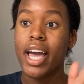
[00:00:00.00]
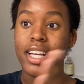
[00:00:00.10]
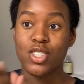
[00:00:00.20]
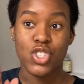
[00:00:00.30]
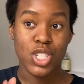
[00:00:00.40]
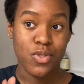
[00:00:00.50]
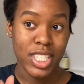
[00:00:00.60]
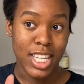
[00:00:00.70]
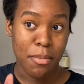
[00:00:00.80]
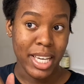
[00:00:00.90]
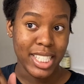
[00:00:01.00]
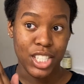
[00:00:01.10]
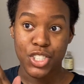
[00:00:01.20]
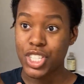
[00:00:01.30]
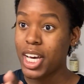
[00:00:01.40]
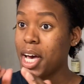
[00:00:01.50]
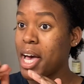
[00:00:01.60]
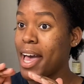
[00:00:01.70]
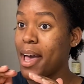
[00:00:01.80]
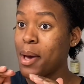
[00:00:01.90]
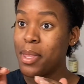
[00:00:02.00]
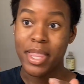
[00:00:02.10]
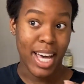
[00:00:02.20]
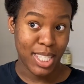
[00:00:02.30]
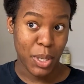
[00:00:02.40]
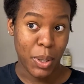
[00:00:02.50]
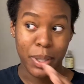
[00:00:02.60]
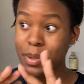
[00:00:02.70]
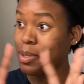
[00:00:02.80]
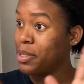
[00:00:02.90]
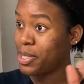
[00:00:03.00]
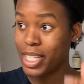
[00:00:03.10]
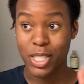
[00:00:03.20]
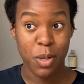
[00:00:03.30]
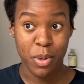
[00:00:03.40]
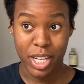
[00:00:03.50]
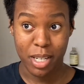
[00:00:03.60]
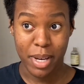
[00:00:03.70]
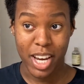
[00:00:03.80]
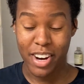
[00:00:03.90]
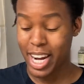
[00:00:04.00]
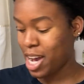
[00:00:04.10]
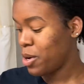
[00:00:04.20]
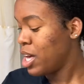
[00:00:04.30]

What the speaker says: It's just rinsed out my conditioner. That's all. So there's no product in my hair right now.